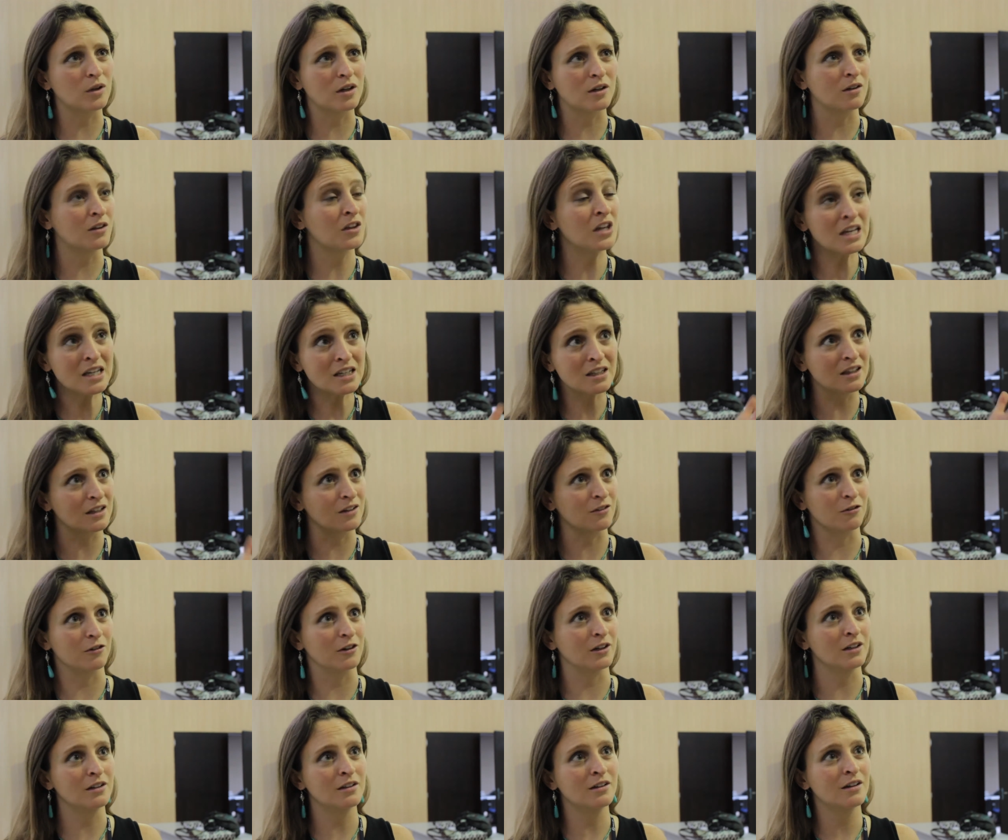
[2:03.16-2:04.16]
We can think
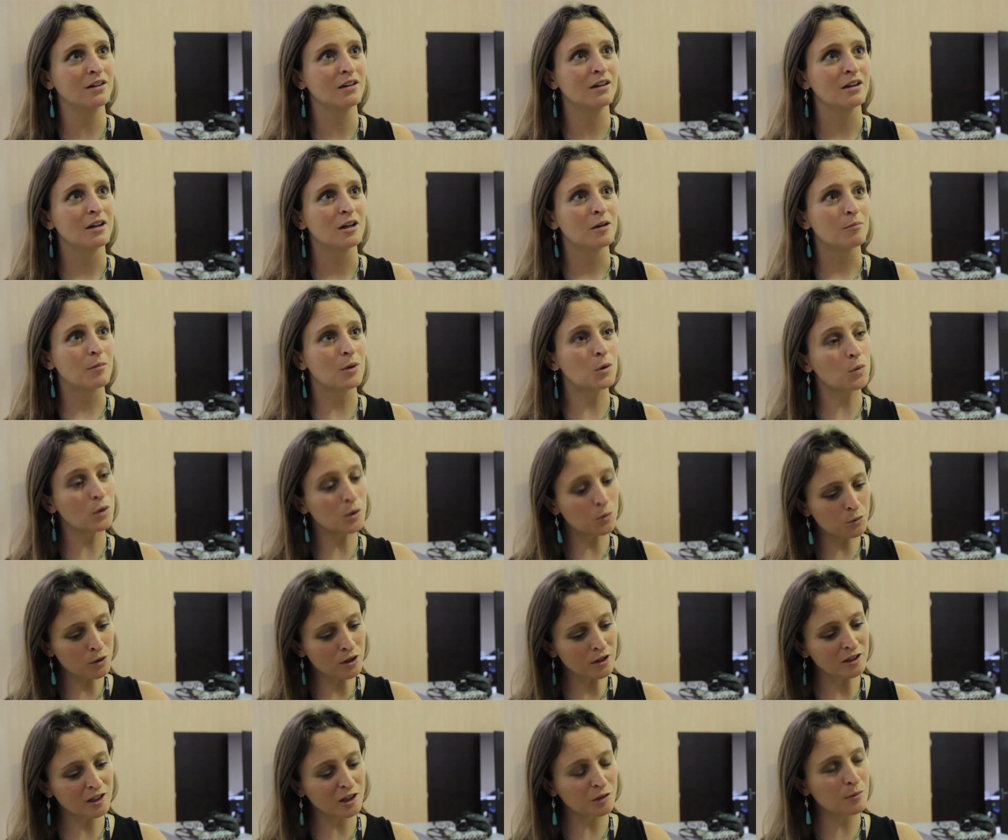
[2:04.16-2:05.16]
different. But what
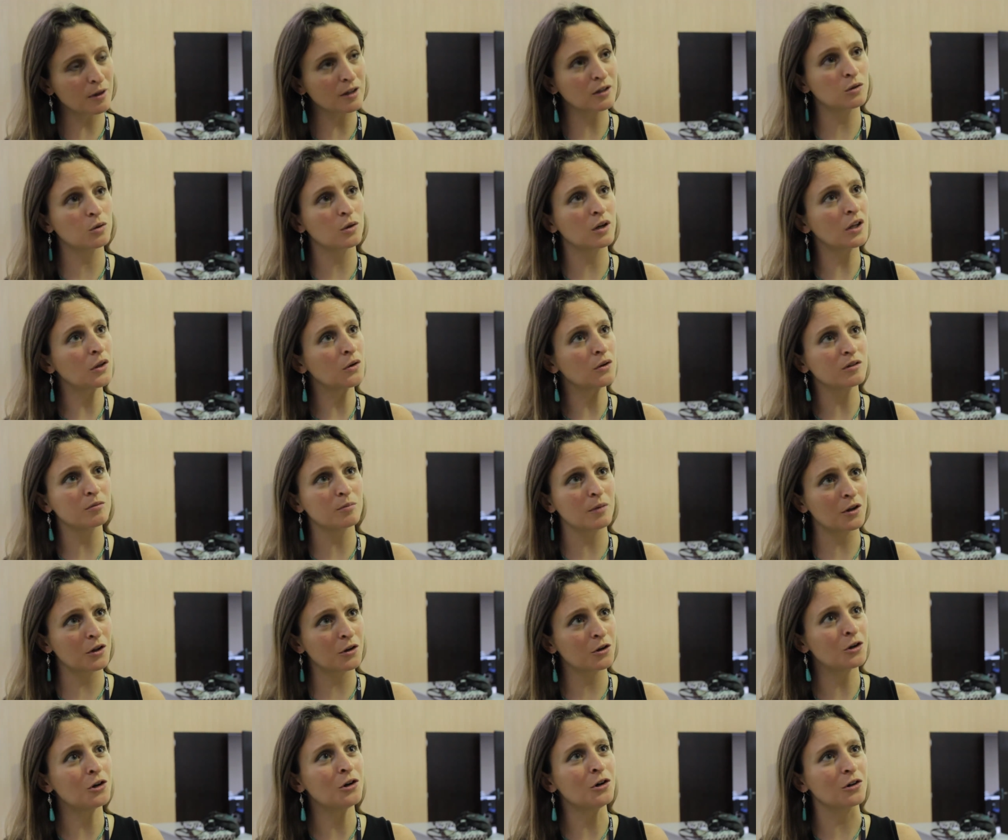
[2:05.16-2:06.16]
brings us back together is
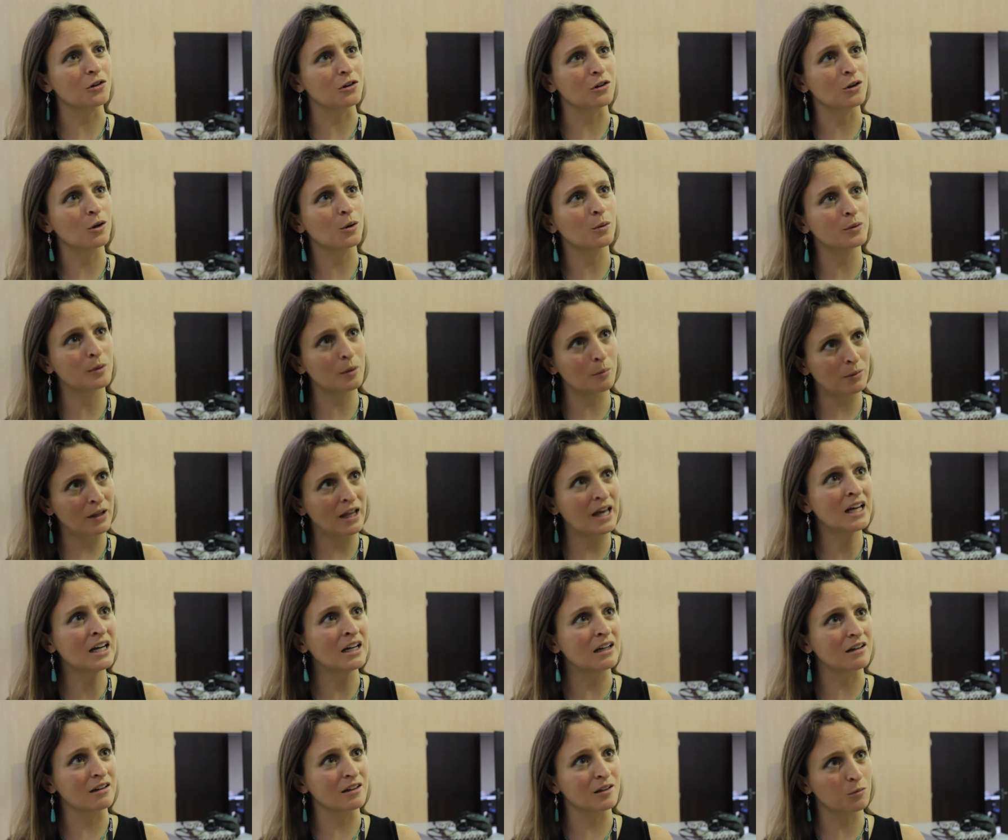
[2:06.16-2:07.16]
Mother Earth. You know, the
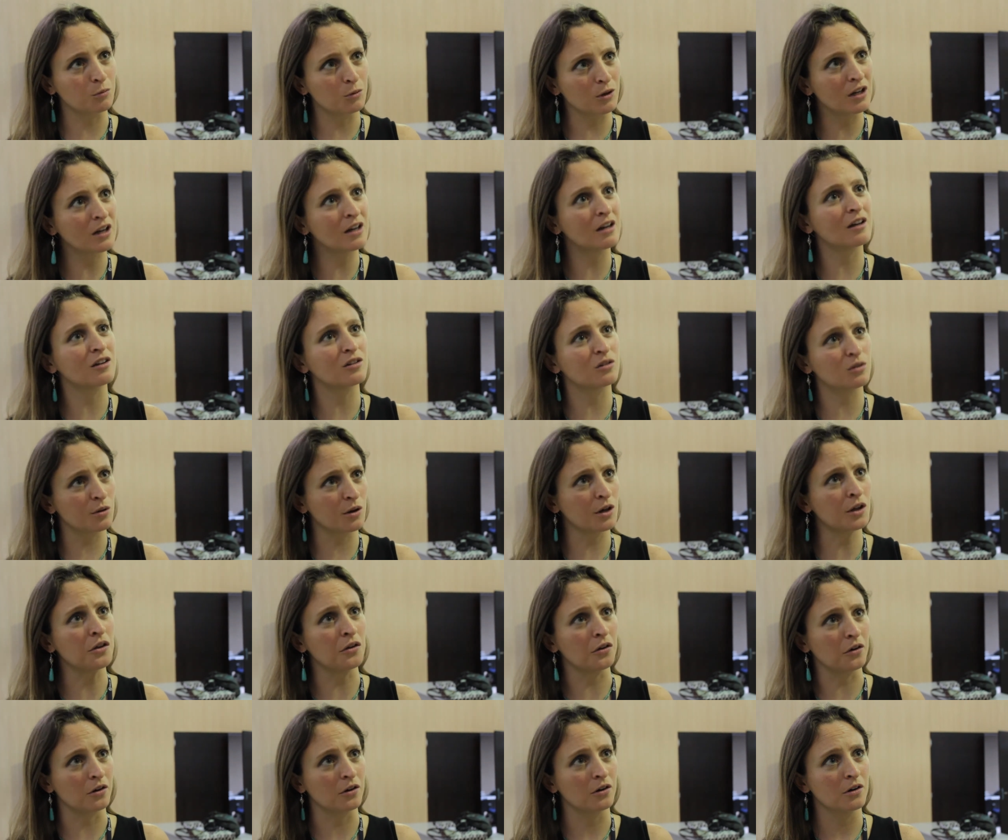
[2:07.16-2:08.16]
planet is bringing us
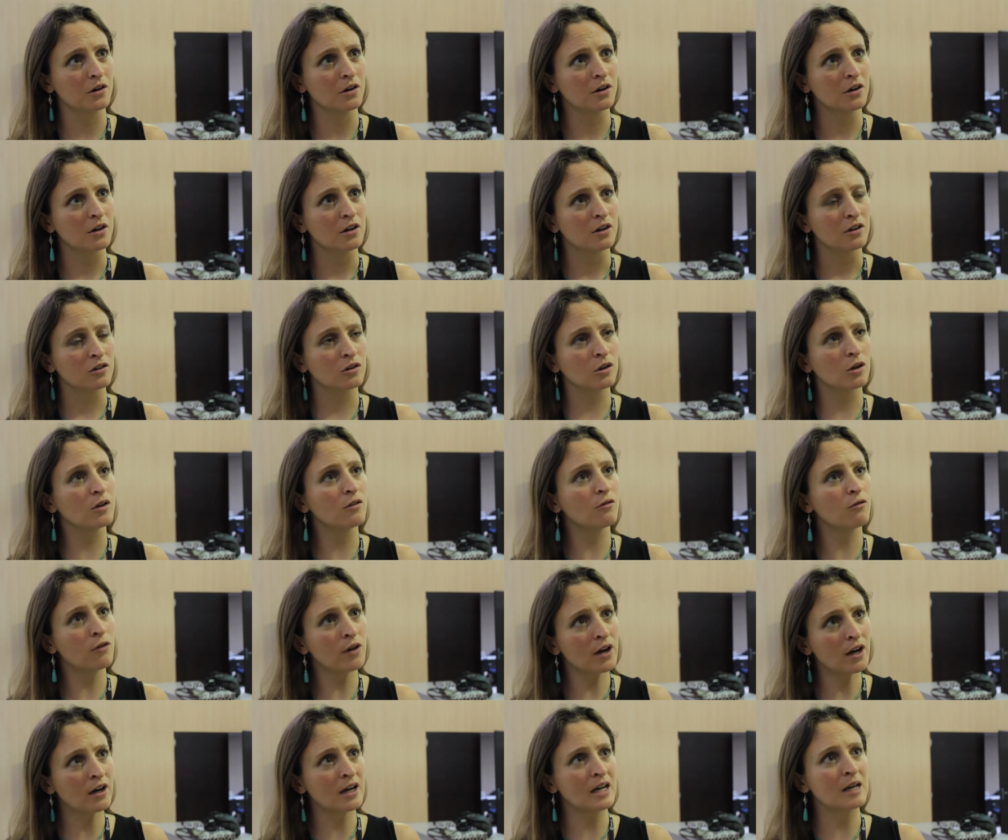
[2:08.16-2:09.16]
together. So if
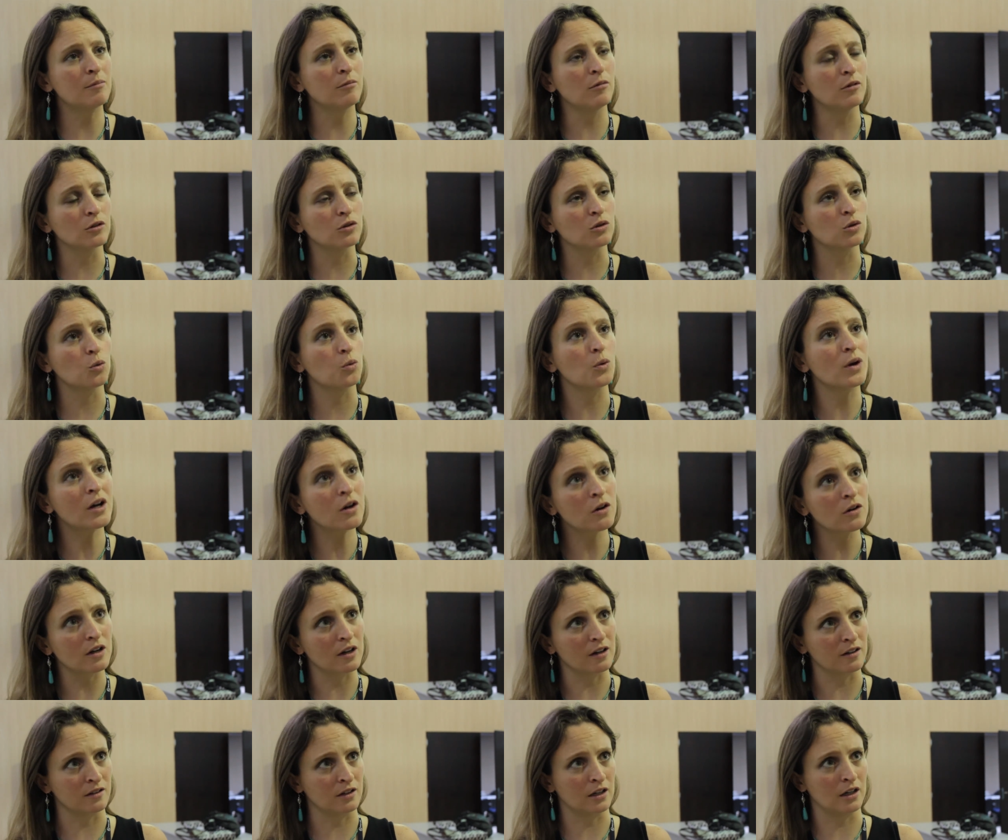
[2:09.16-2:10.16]
we are able to
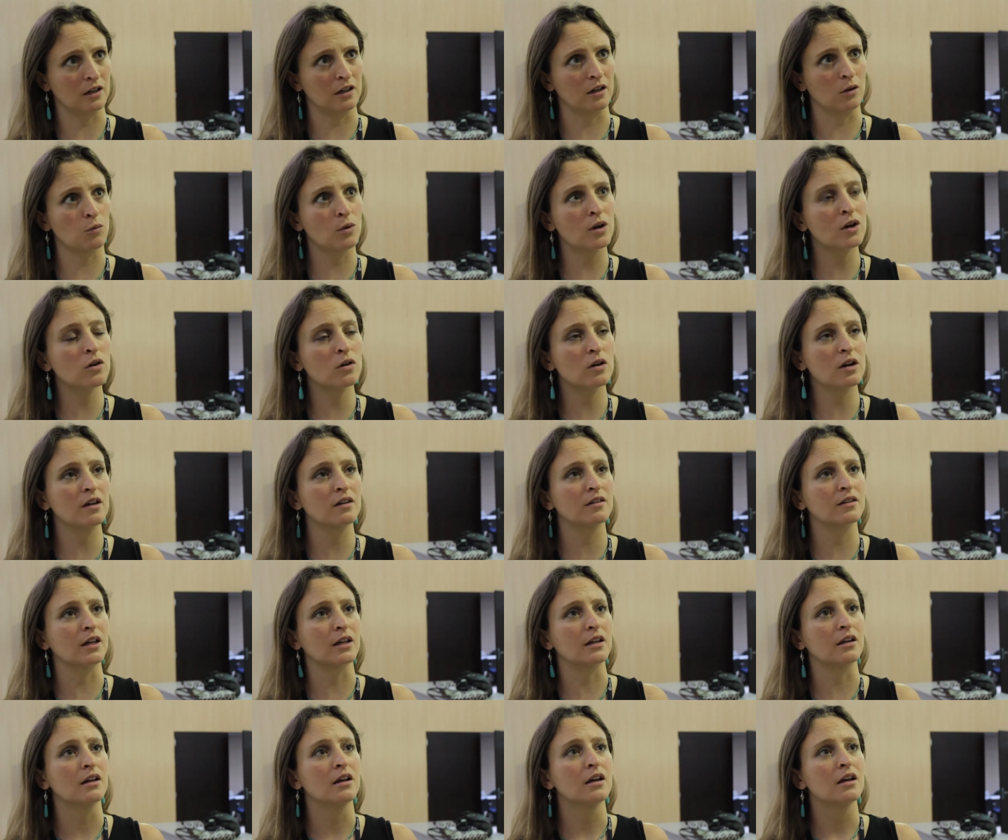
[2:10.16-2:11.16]
recognize that, recognize
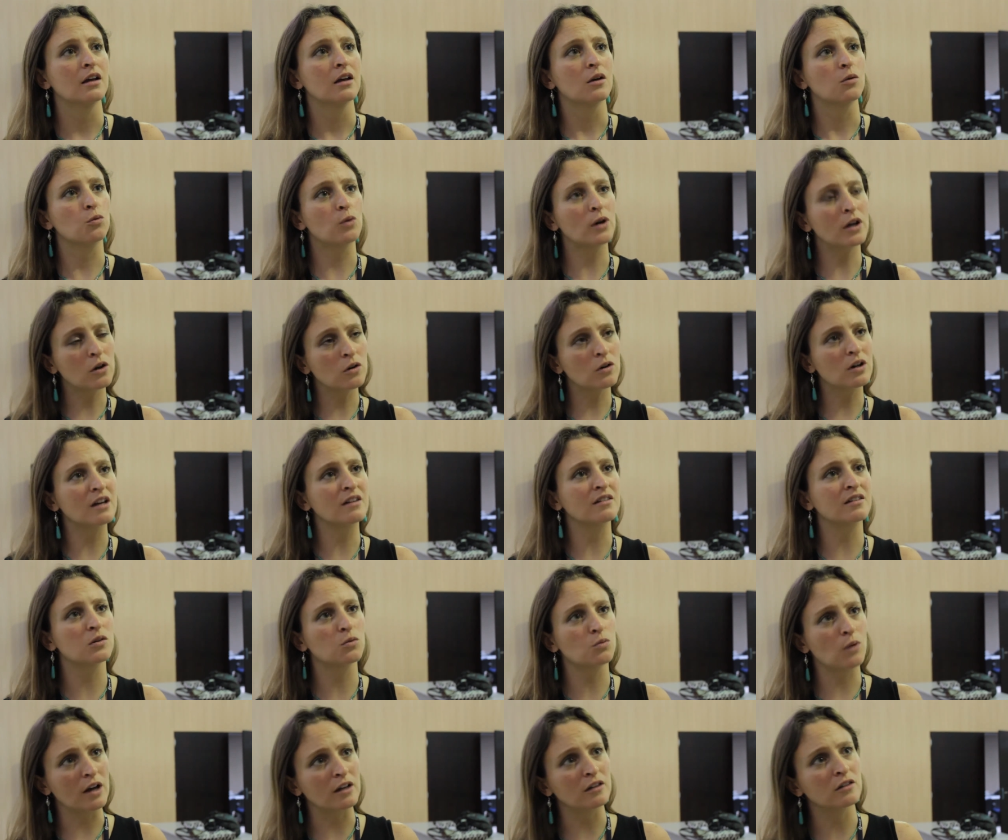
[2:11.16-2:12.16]
that
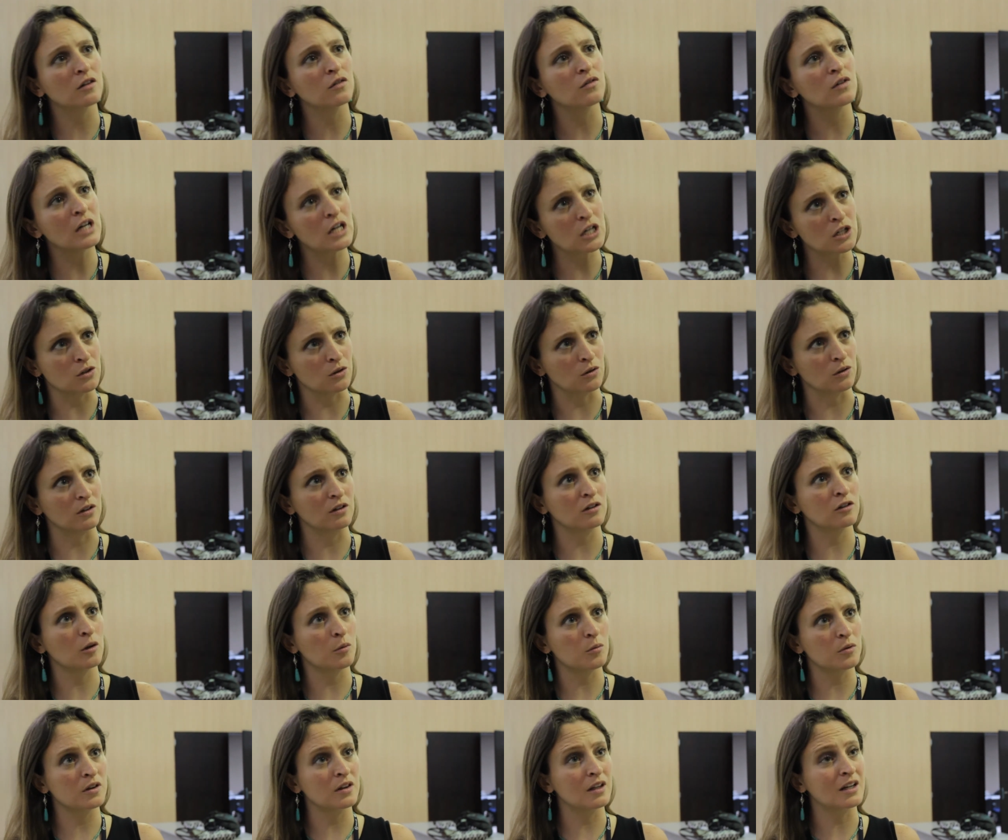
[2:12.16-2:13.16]
recognizing rights of nature is
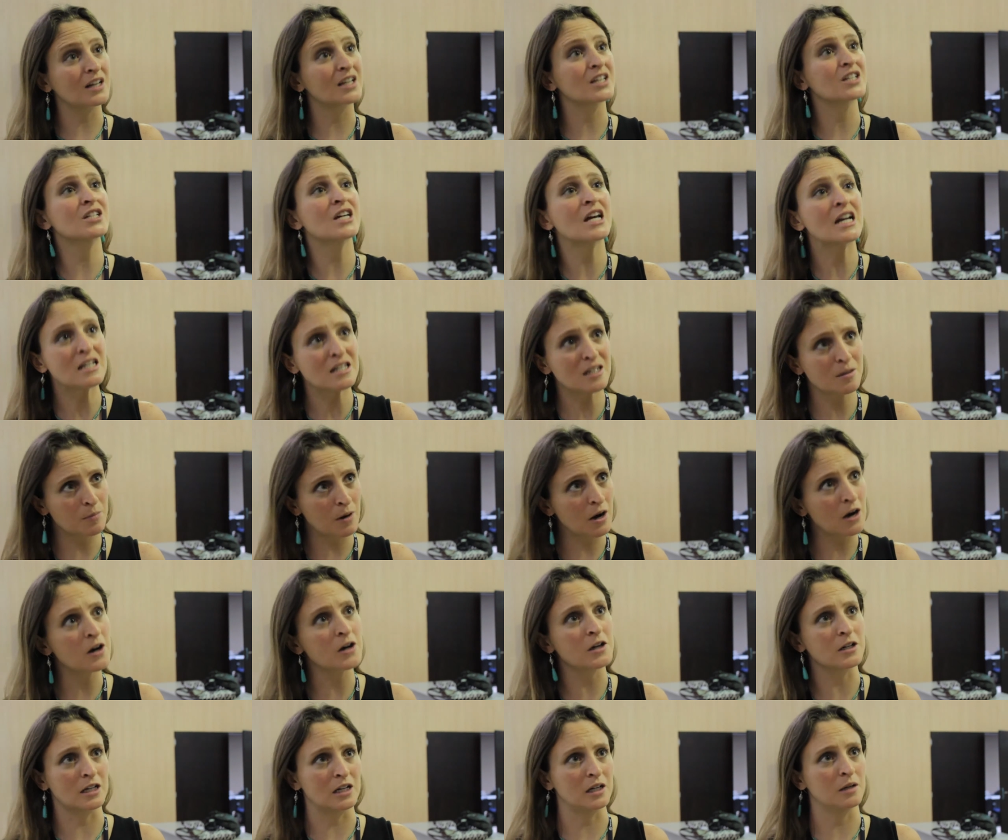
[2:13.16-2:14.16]
something that can change a
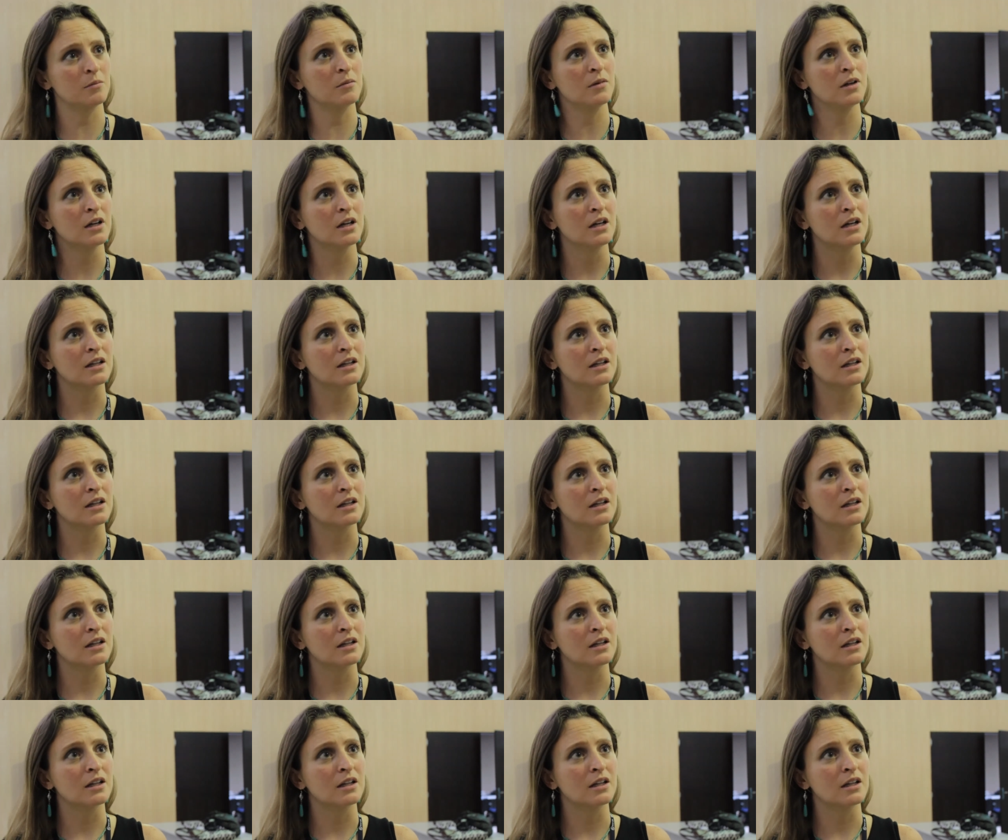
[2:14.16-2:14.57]
paradigm,